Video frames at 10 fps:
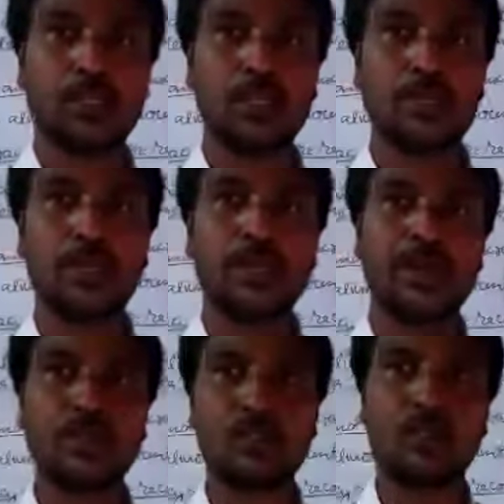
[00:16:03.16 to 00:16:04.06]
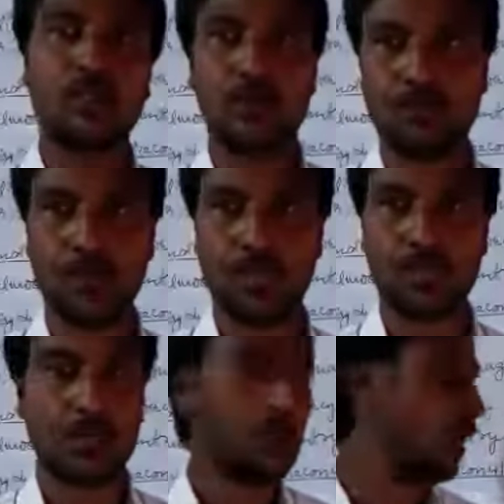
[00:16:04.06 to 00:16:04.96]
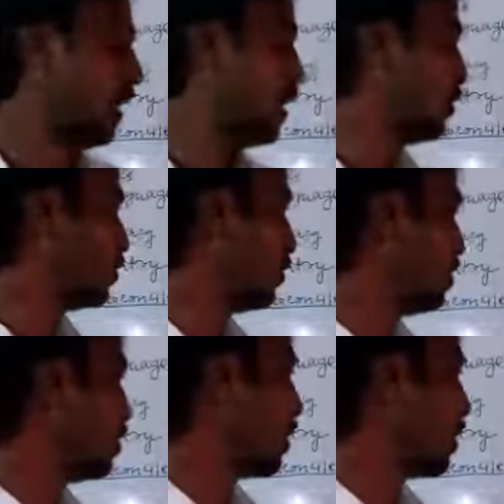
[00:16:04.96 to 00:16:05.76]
in the next Olympic. And John